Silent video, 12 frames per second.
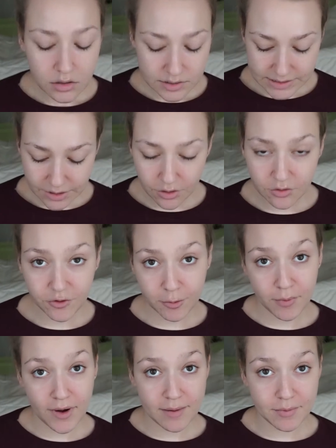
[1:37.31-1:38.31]
So for
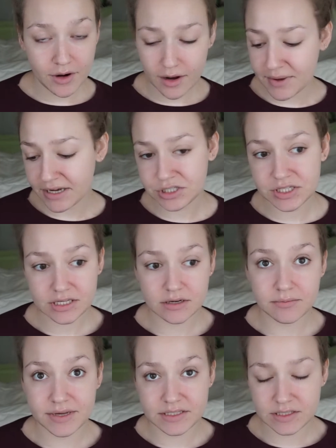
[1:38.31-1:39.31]
primer, I'm actually gonna
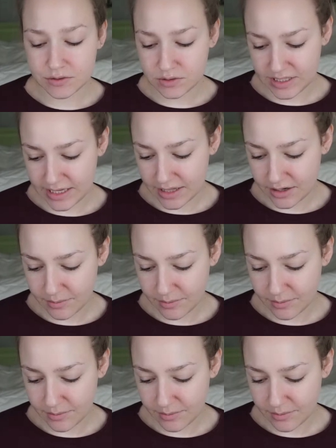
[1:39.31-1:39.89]
mix 2 together.